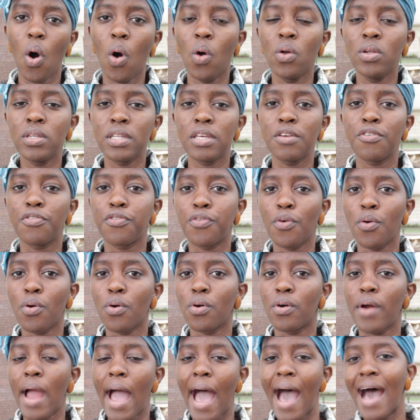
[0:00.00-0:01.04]
only
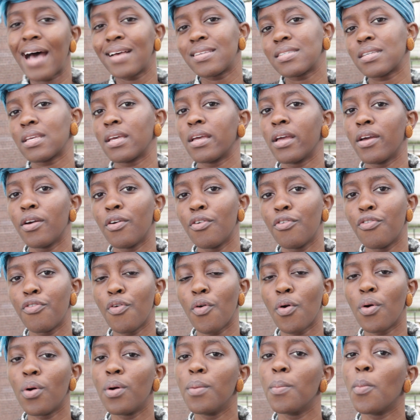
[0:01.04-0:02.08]
for asking
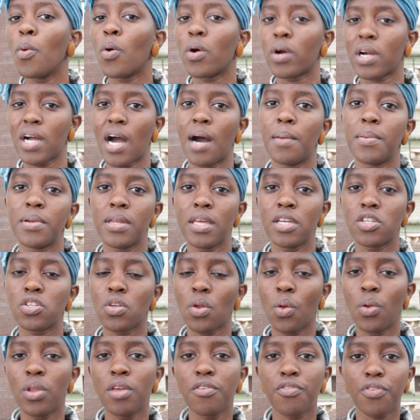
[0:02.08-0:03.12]
for more
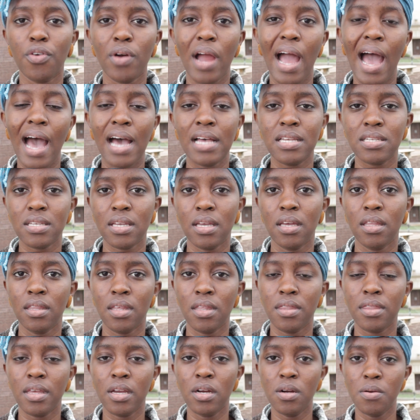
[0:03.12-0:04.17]
accommodation, only for asking
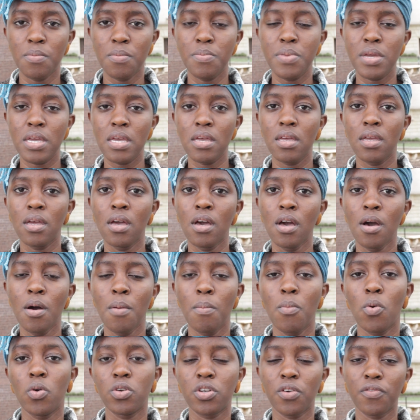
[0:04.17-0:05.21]
that there be
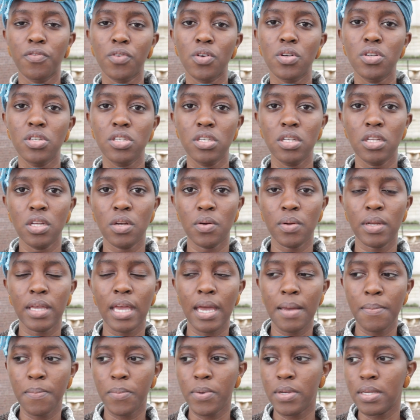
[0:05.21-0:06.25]
more diversity on
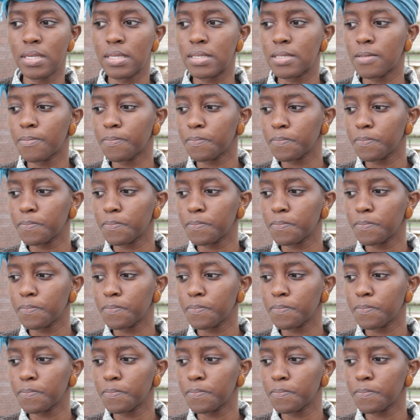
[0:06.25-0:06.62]
campus.